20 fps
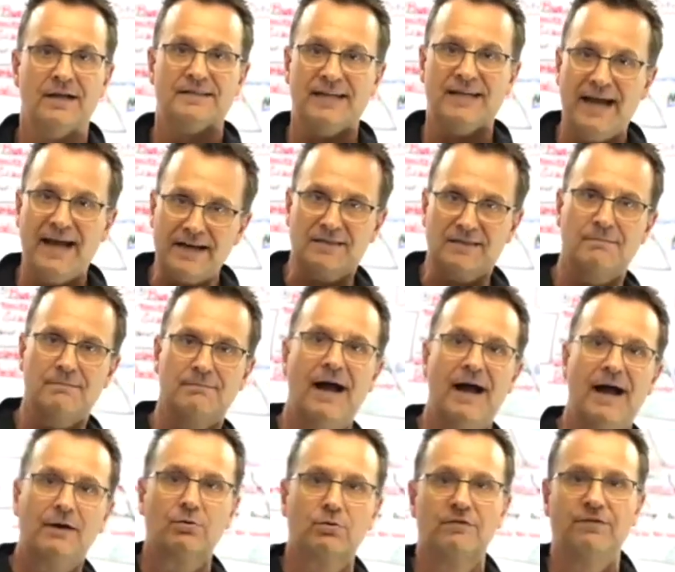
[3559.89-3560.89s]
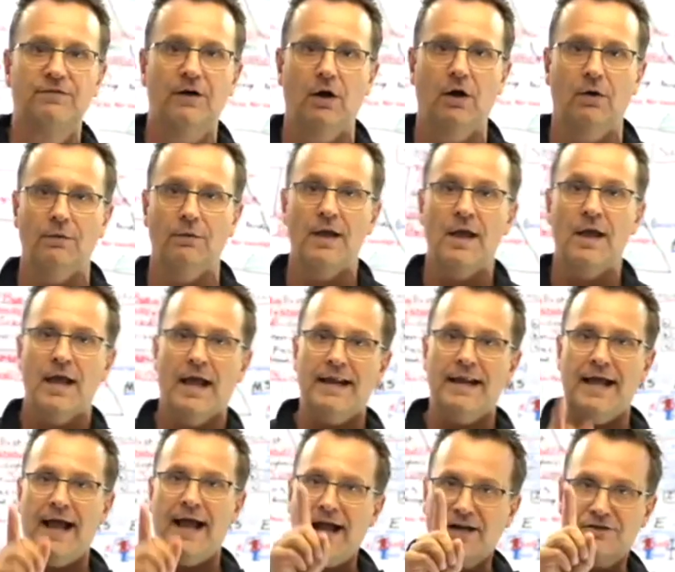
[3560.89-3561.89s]
take the microphone
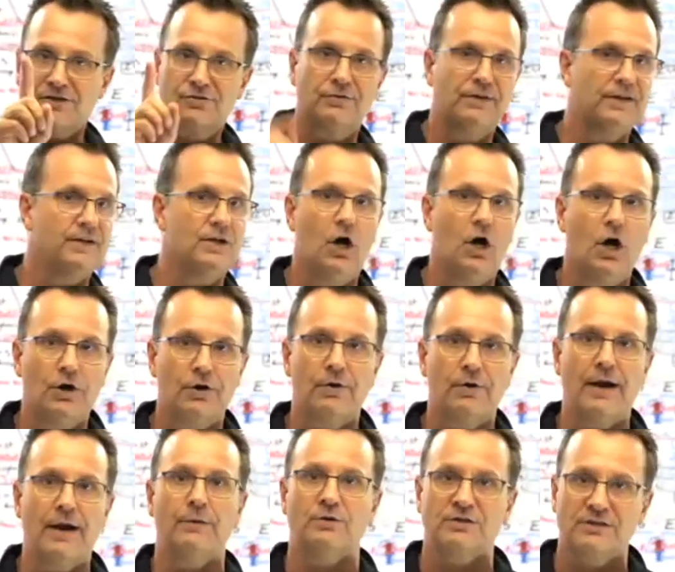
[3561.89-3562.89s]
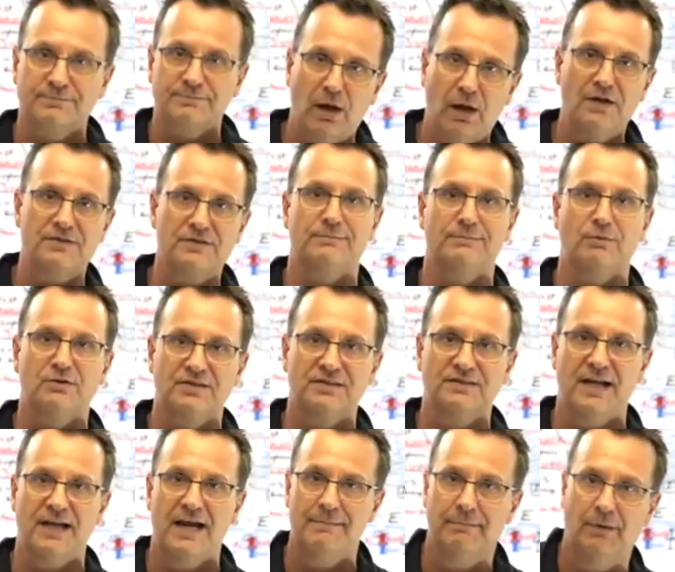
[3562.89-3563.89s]
and actually utter a responsible
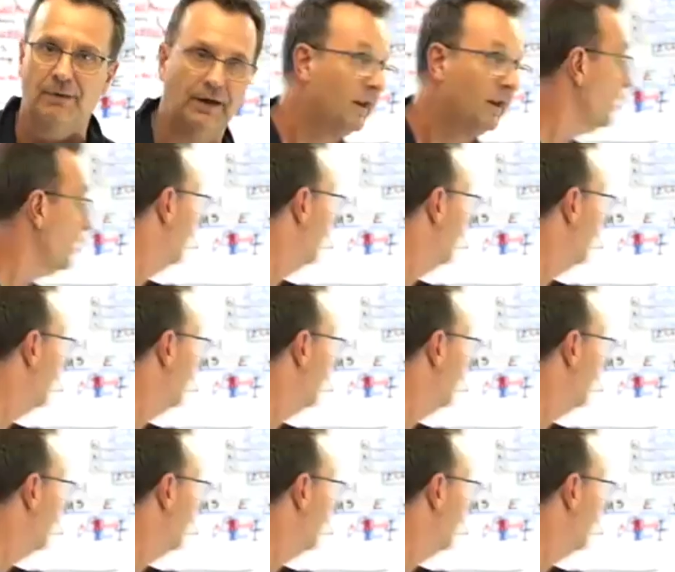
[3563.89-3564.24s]
statement